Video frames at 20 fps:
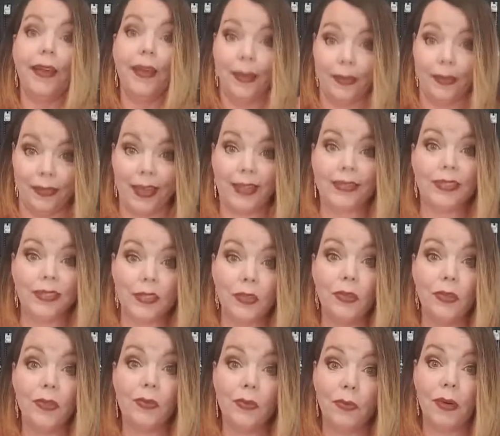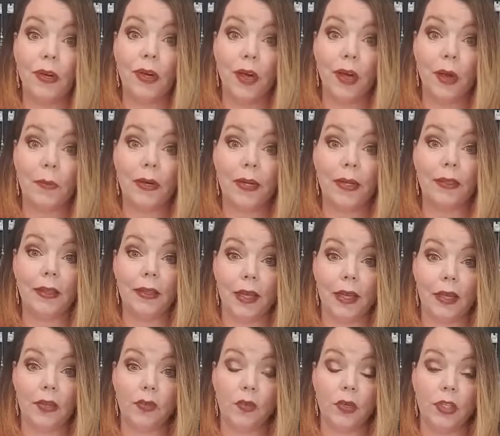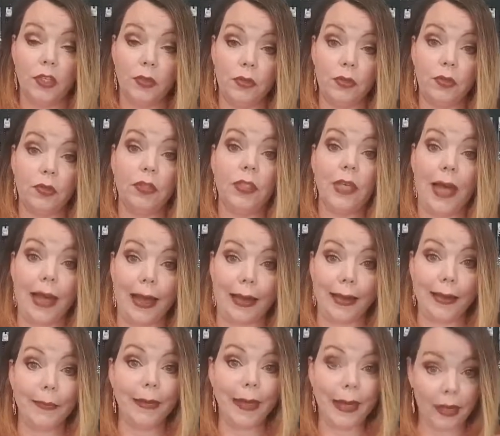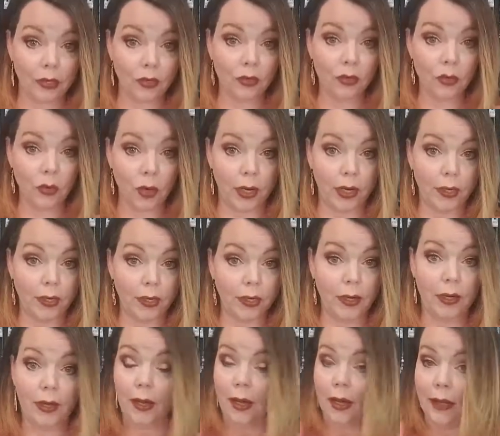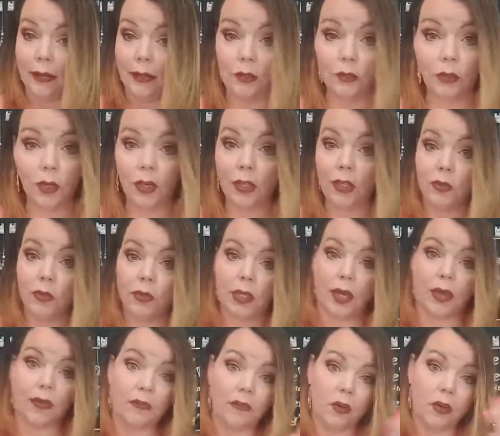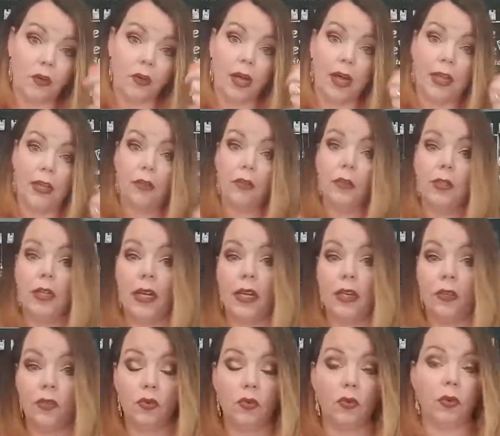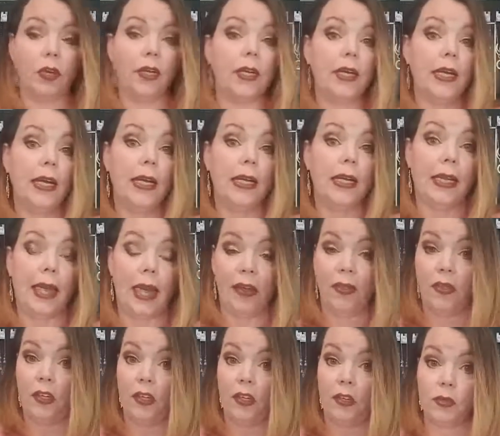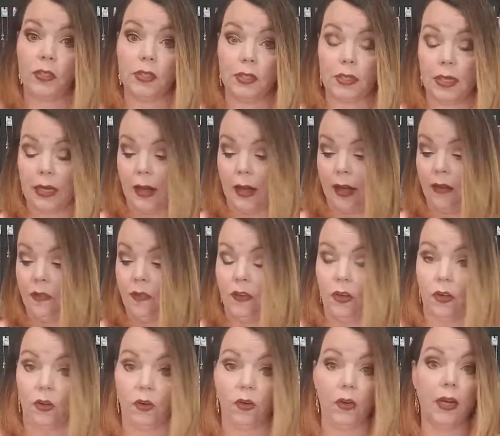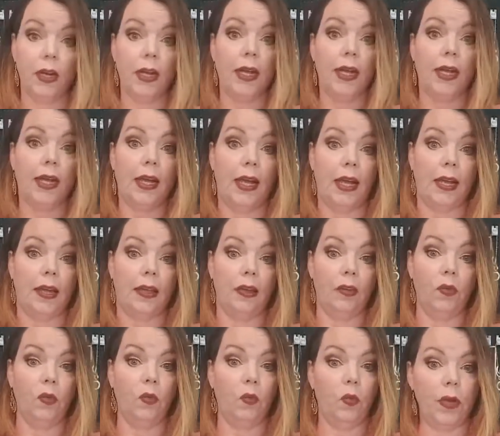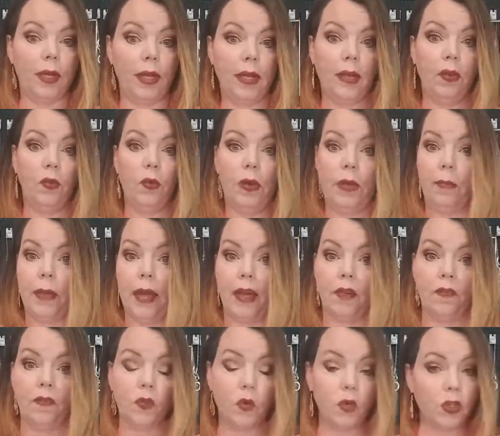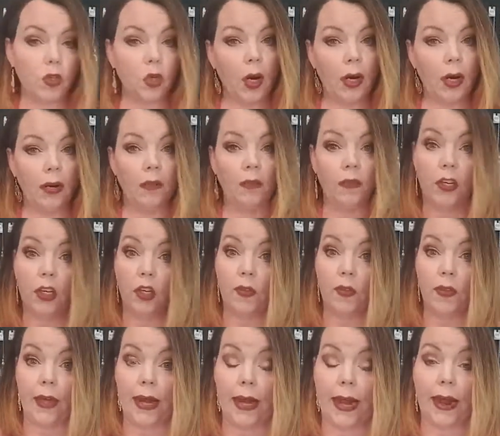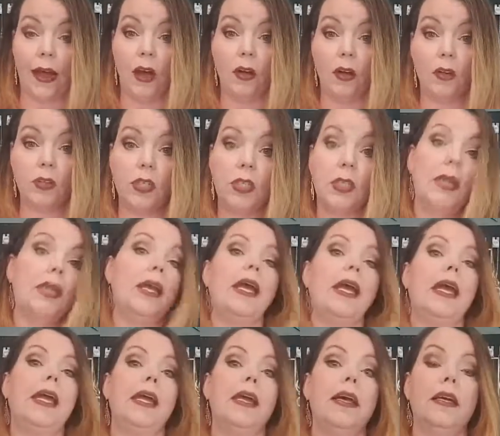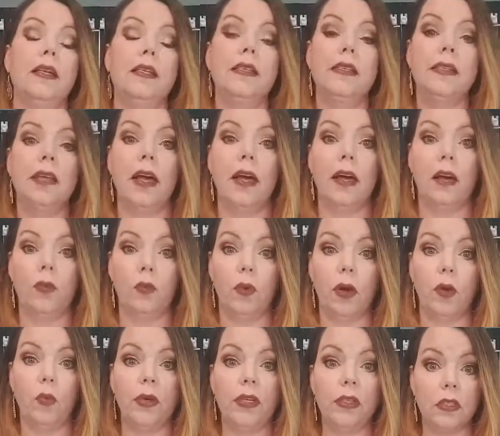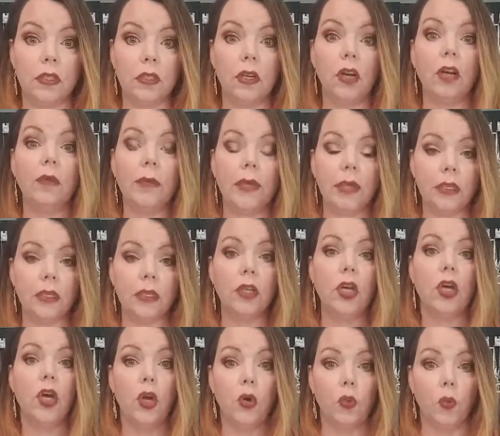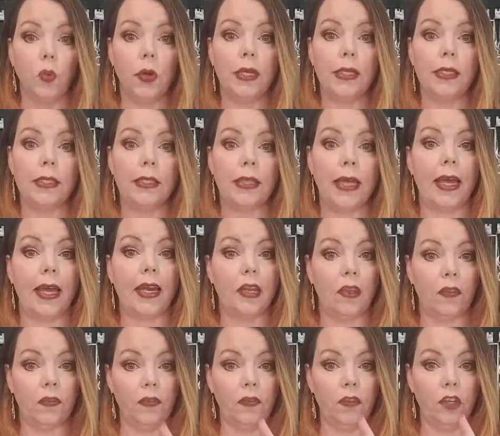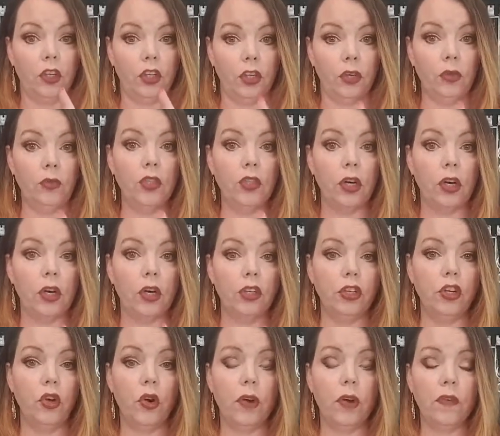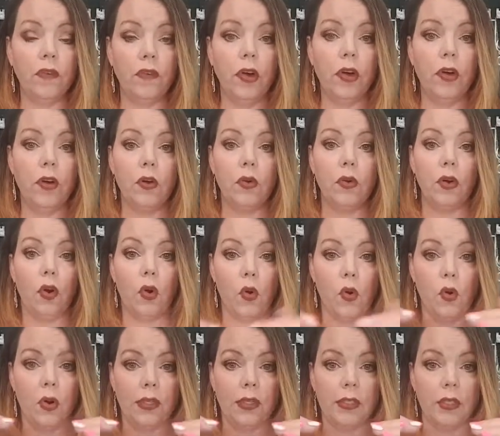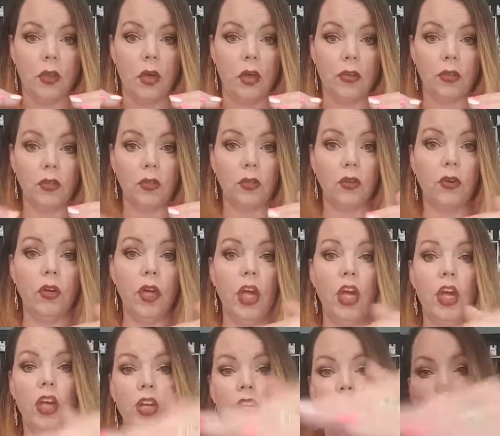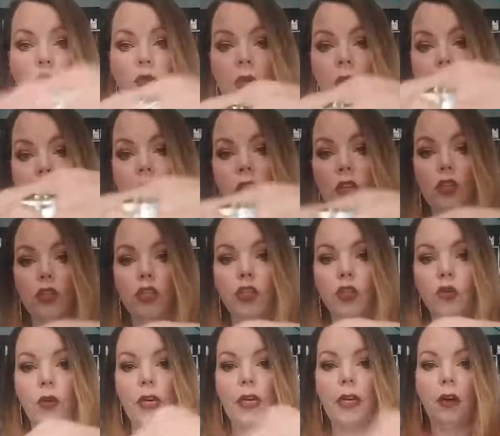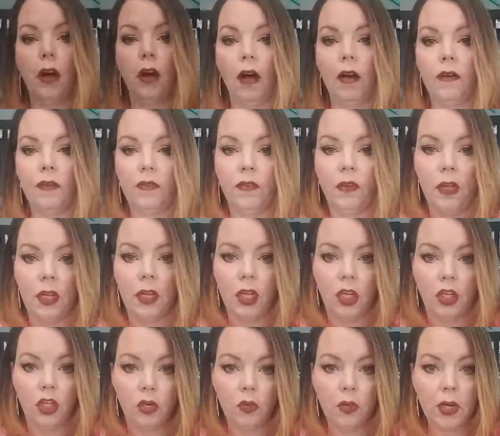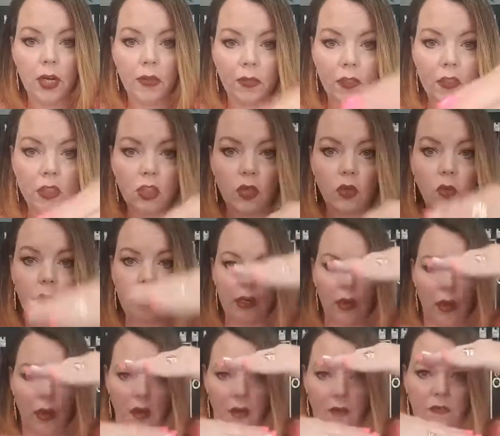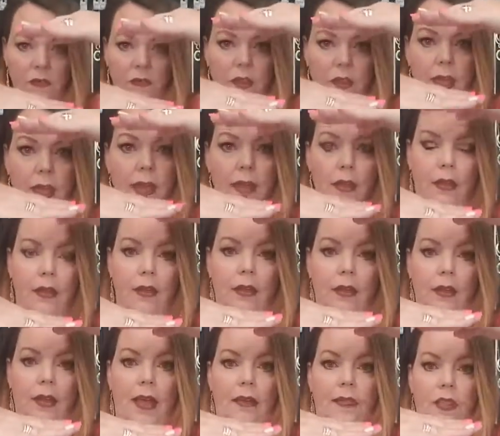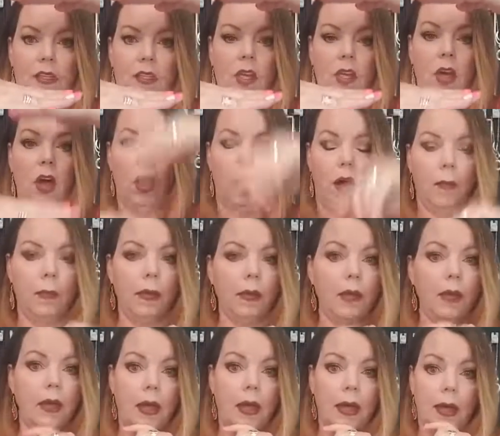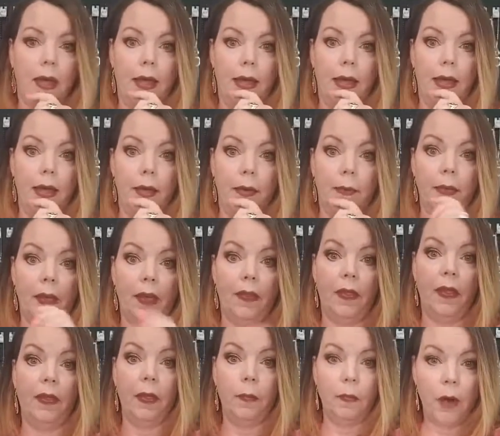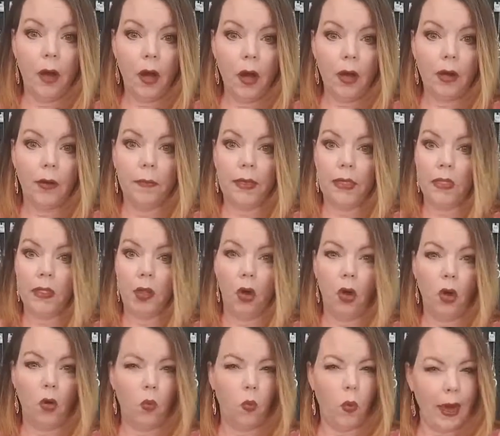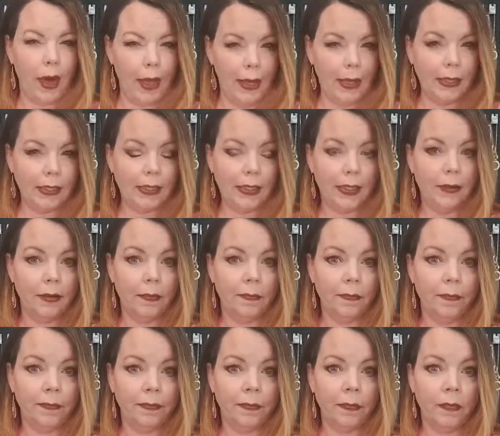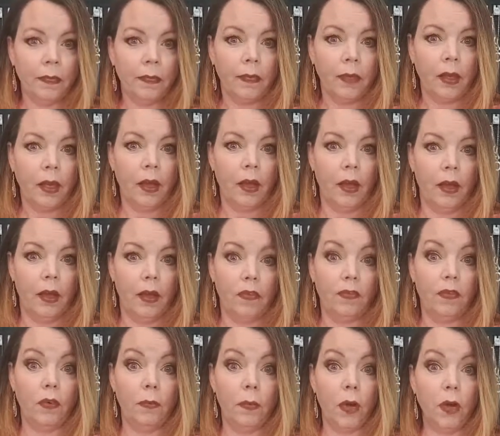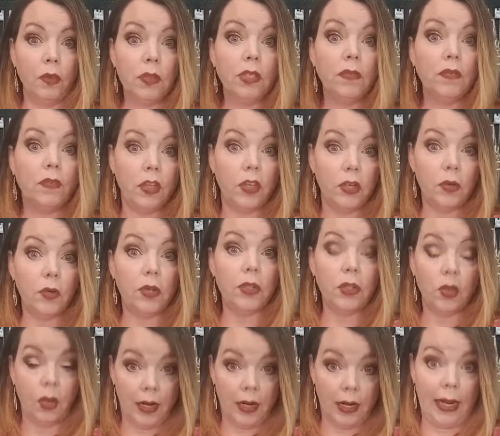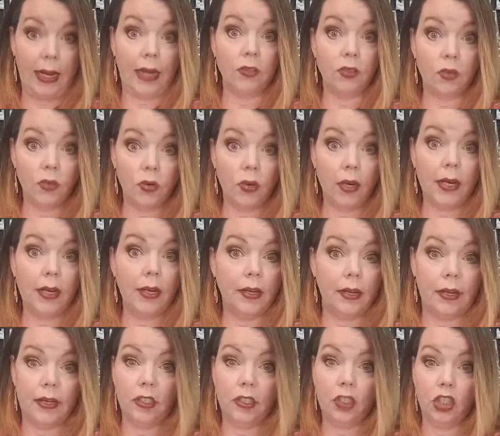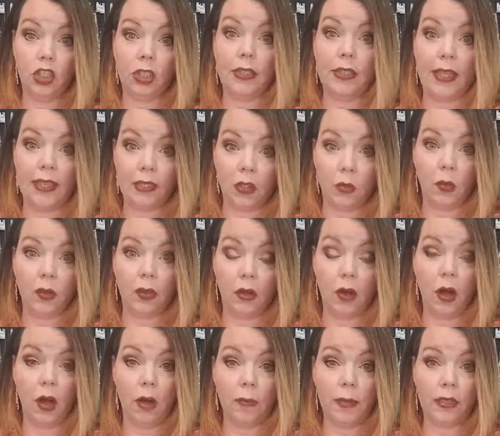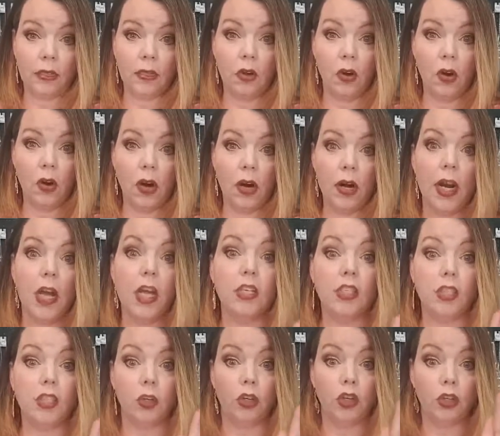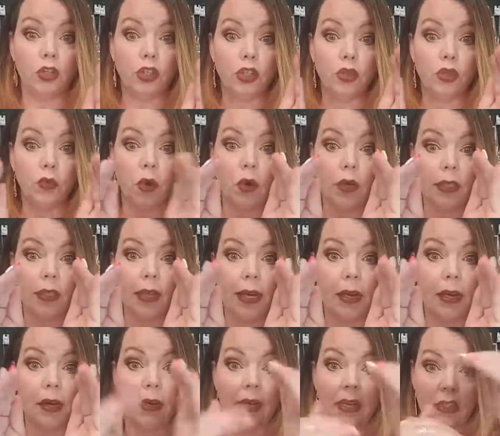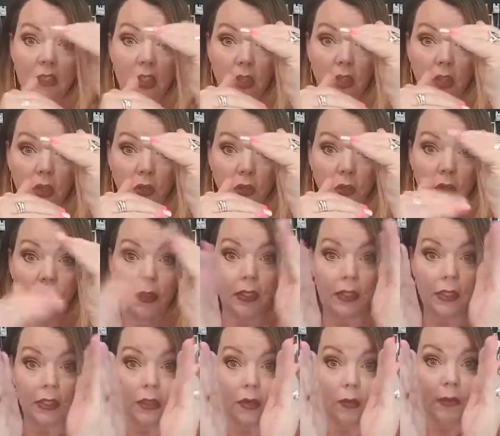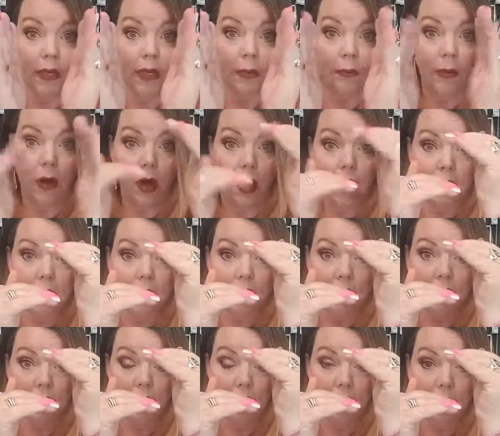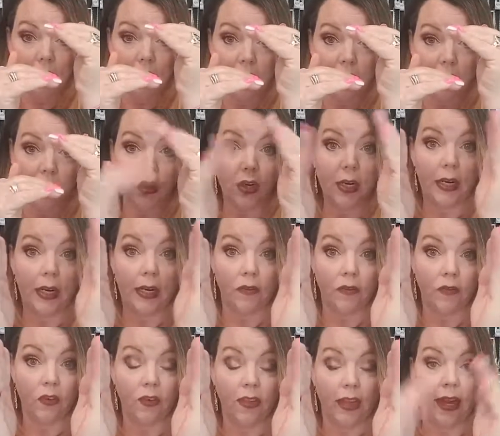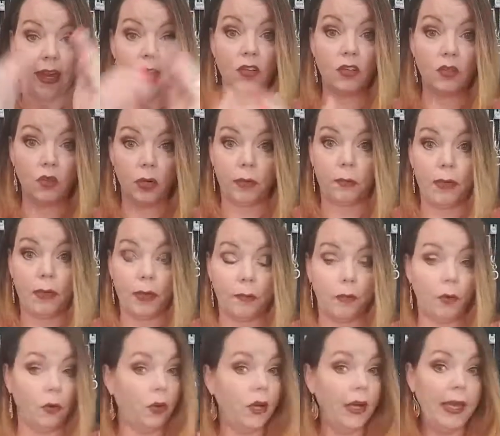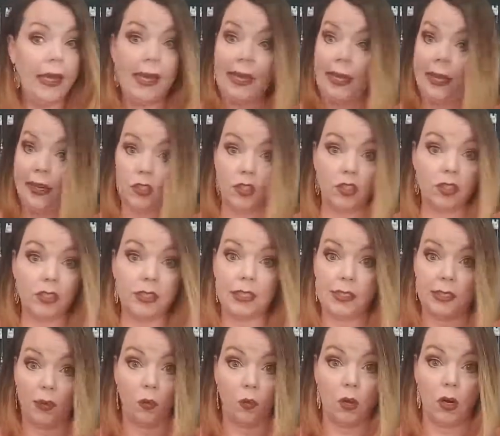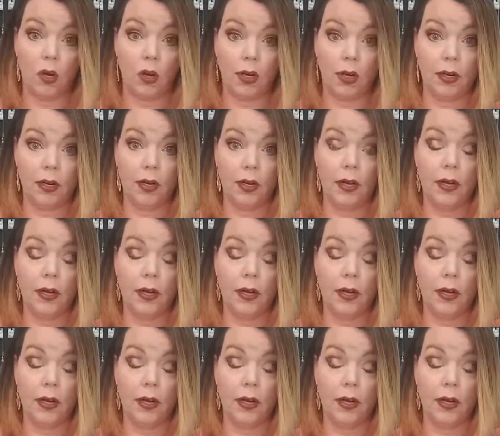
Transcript: And that's to accommodate the Android users. I am an Android. I do not use iPhone. I use Android. Kathy uses an iPhone. And we went back and forth trying to figure that out. And what we determined was that if you turn your phone horizontal, you cut your screen off. You cut the screen off like at the top. And then the bottom is all white for most viewers on an Android. And it's just, that's where the comments are. So you're shrunk down into this little bitty box at the top of the screen for the Android people. And it just doesn't work.